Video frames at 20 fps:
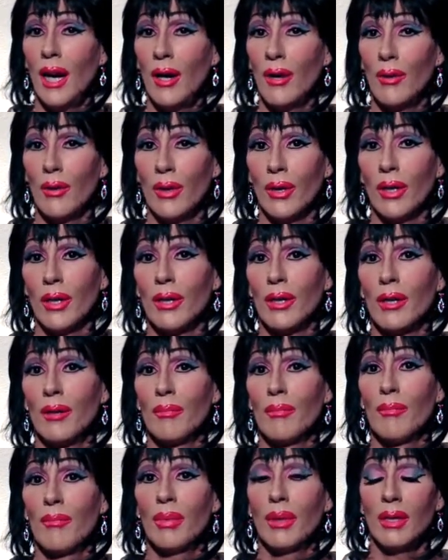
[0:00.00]
our
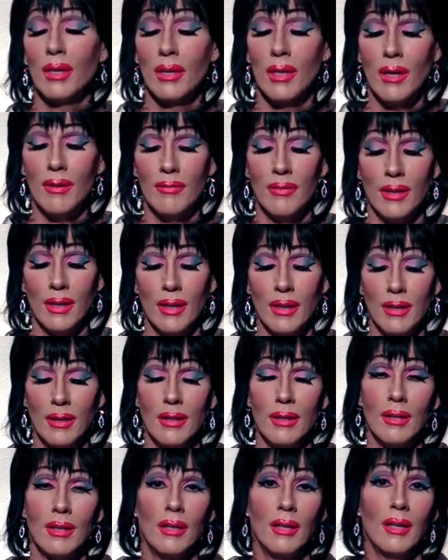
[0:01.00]
beloved,